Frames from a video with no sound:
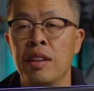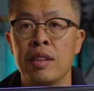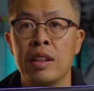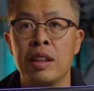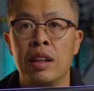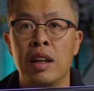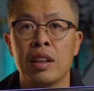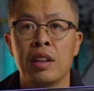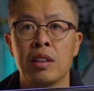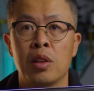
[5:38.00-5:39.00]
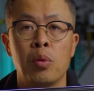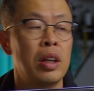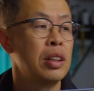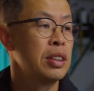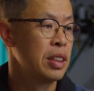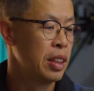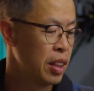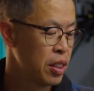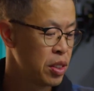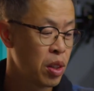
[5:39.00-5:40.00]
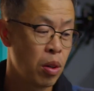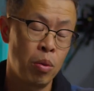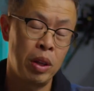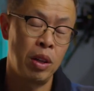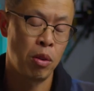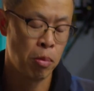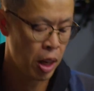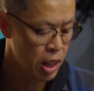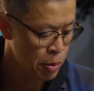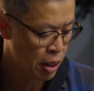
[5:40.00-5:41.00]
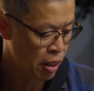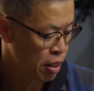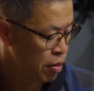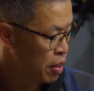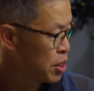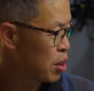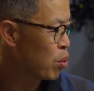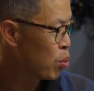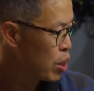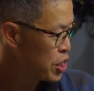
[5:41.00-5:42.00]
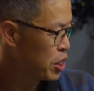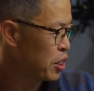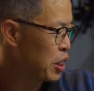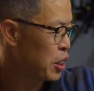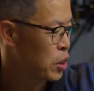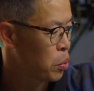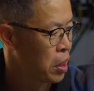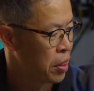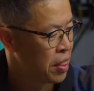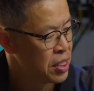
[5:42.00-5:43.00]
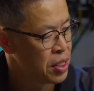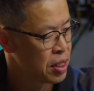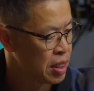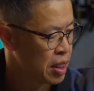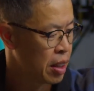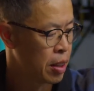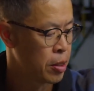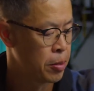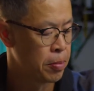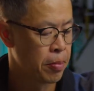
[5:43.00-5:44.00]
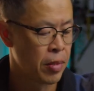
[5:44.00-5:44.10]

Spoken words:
the killer whale. So what it reminds me of is the original killer whale. This is the